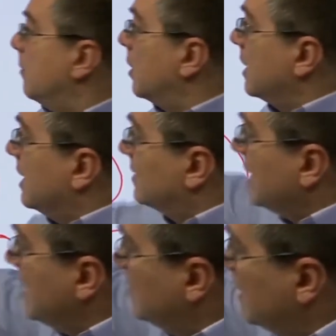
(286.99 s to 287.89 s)
But it's
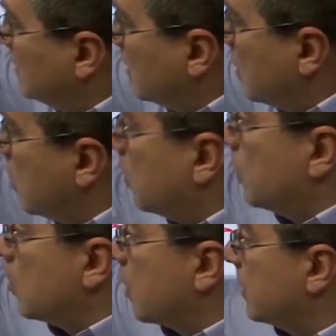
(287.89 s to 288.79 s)
easy to know
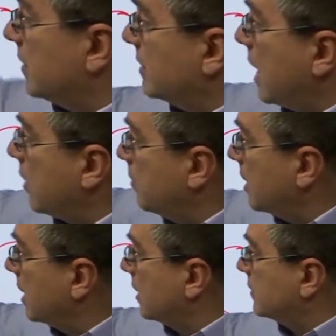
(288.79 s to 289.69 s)
north and south
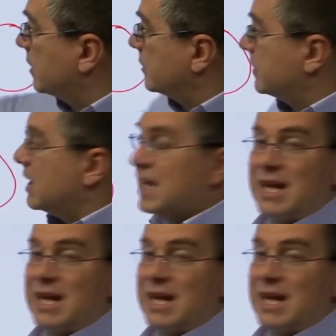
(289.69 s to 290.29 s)
because there's the